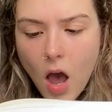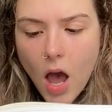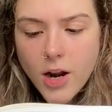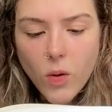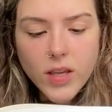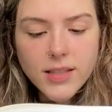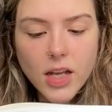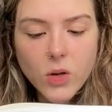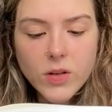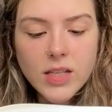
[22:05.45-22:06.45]
I know he
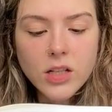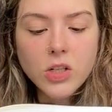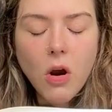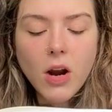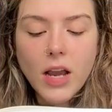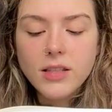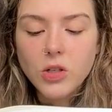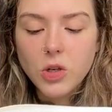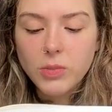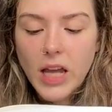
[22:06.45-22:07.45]
said he was in the dark as to
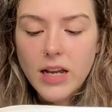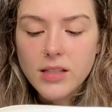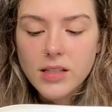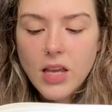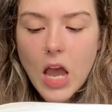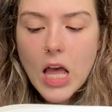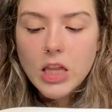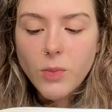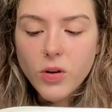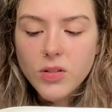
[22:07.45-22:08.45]
her plans.
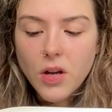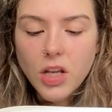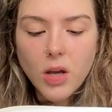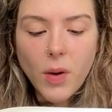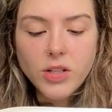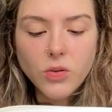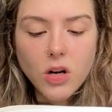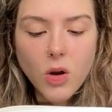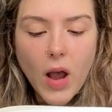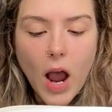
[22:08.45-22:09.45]
They burst on him, I do
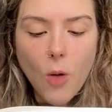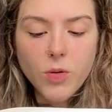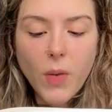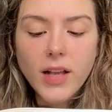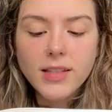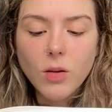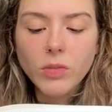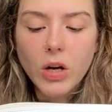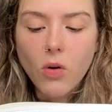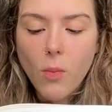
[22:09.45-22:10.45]
not know how, but by some
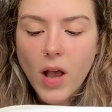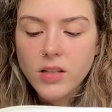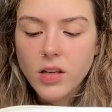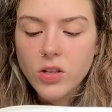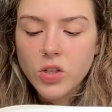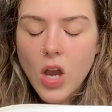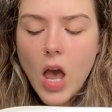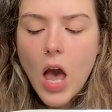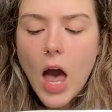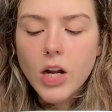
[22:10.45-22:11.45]
letter or message.
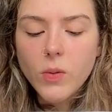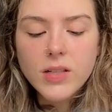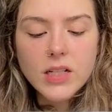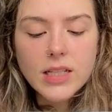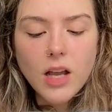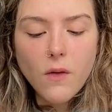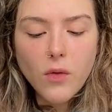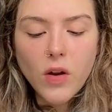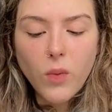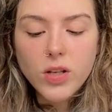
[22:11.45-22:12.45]
And it was the
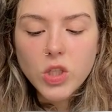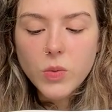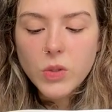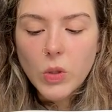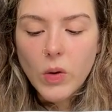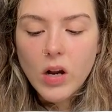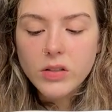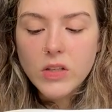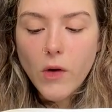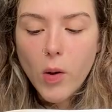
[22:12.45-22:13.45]
discovery of what she was doing on
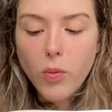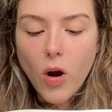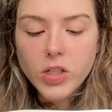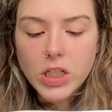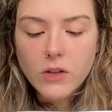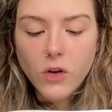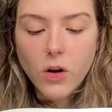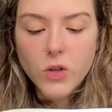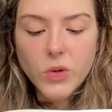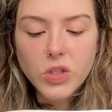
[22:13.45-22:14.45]
this very project of
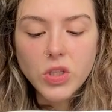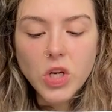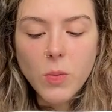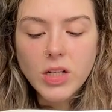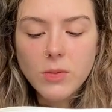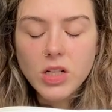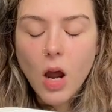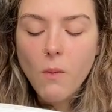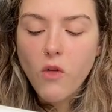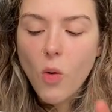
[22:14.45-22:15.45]
hers which determined him to
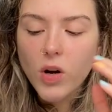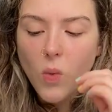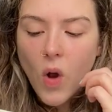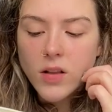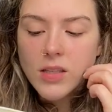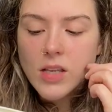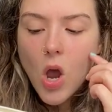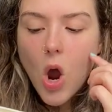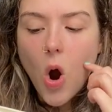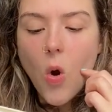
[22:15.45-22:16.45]
come forward at once,
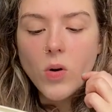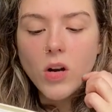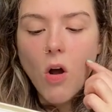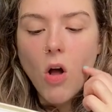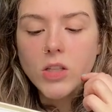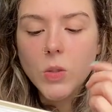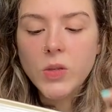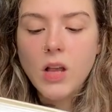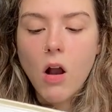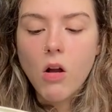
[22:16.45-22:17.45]
own it all to
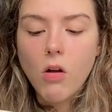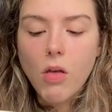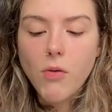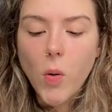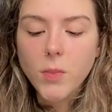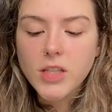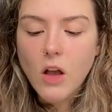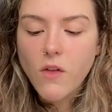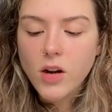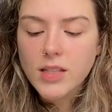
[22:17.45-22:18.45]
his uncle, throw
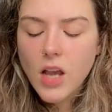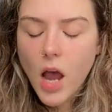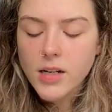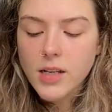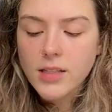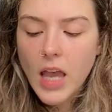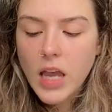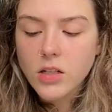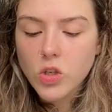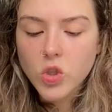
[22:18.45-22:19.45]
himself on his kindness,
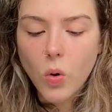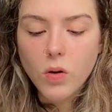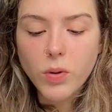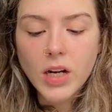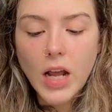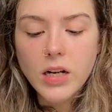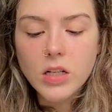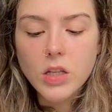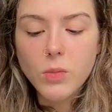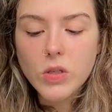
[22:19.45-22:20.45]
and, in short, put an end
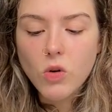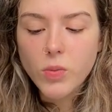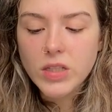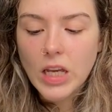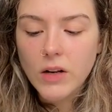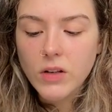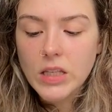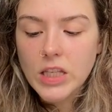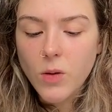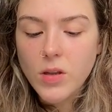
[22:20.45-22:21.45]
to the miserable state of
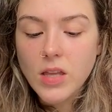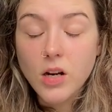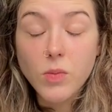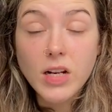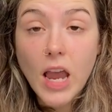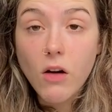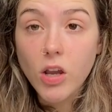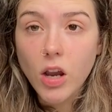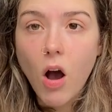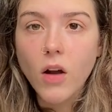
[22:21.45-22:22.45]
concealment that had been
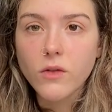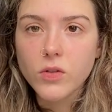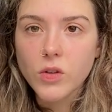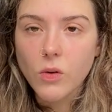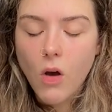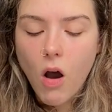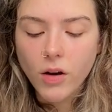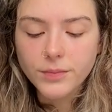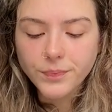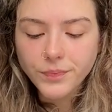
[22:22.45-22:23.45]
carrying on for so
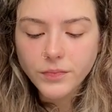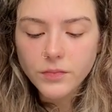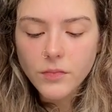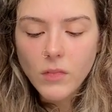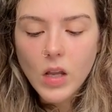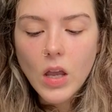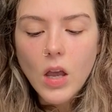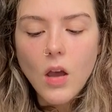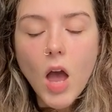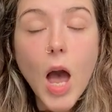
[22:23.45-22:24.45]
long.
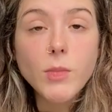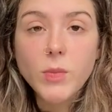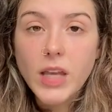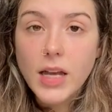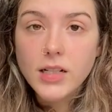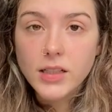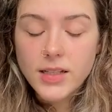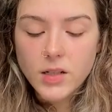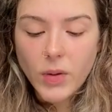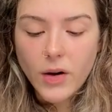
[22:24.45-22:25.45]
Emma began to
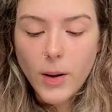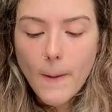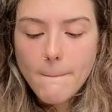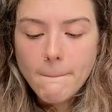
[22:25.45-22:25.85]
listen better.